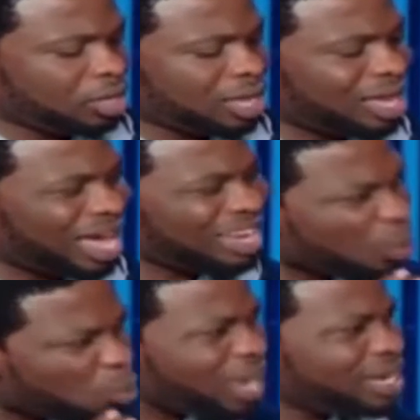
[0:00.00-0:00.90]
an
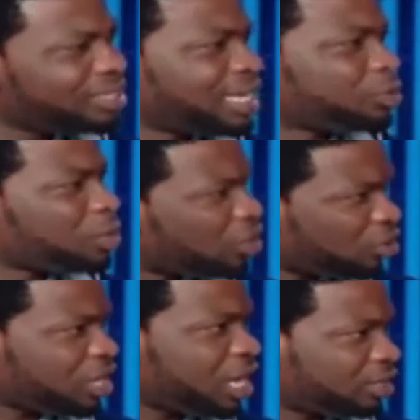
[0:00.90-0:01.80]
awareness has been
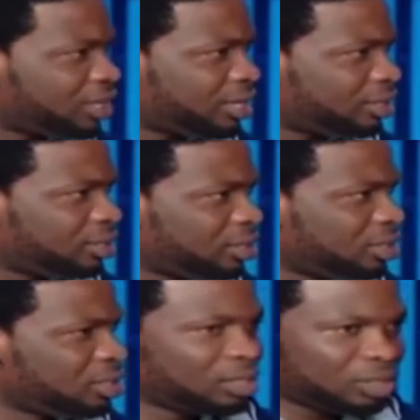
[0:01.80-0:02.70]
created,
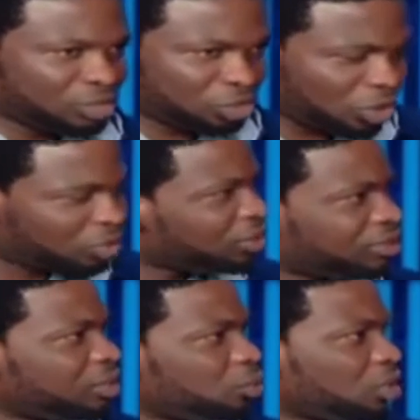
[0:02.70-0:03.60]
such a
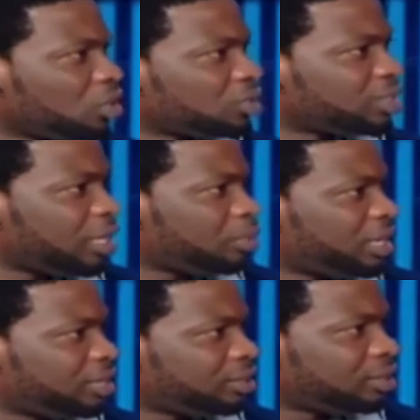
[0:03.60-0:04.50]
thing will not take
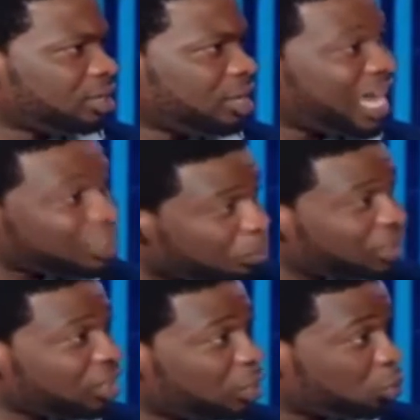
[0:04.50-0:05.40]
place,
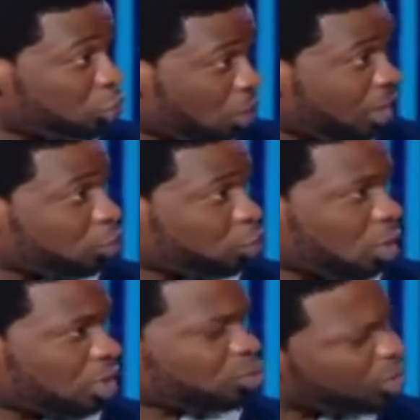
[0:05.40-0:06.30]
especially with your health
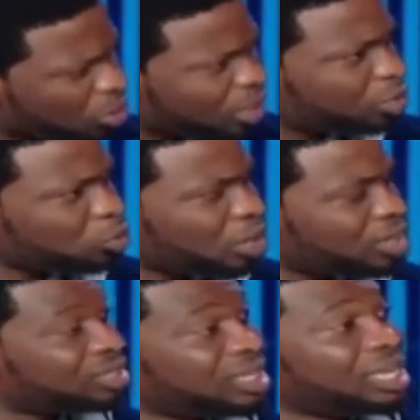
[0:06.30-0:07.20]
workers. When your health
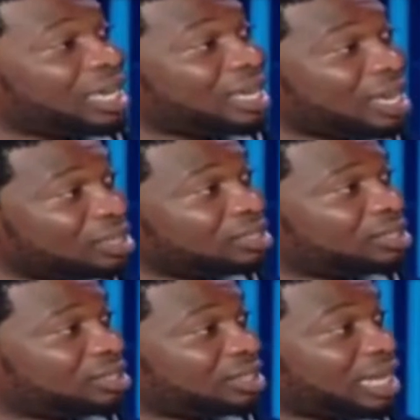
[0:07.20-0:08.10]
workers kick
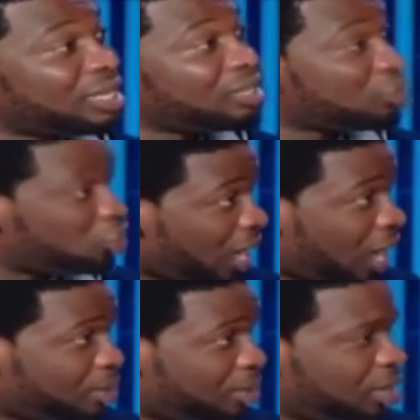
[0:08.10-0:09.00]
against taking the
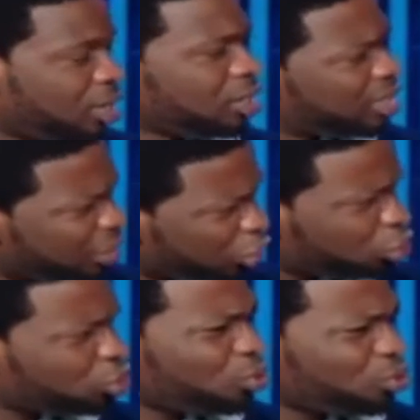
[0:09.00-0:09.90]
jab, then it
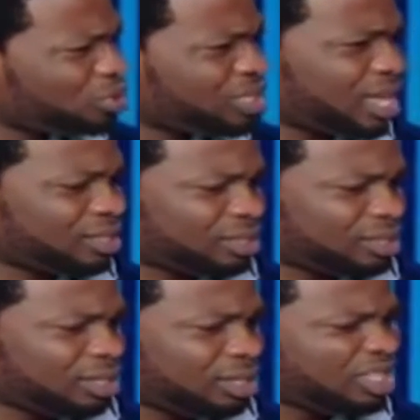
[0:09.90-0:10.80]
shows that
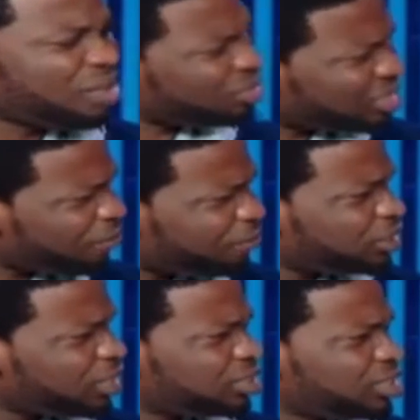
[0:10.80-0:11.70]
there is
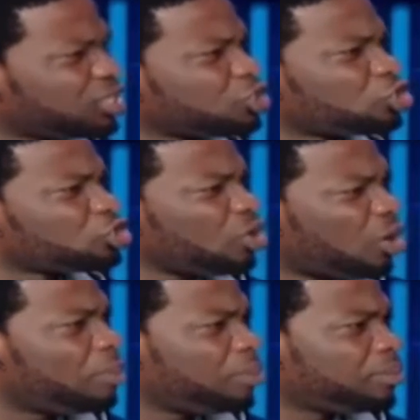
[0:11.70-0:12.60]
deficiency in So you
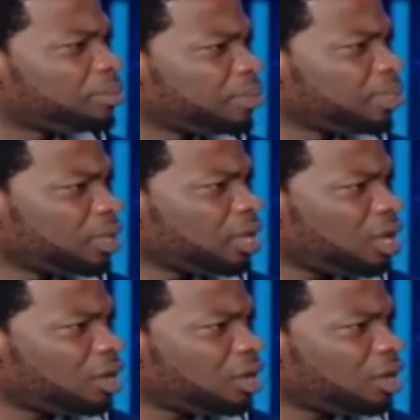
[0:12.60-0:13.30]
think France is also areas.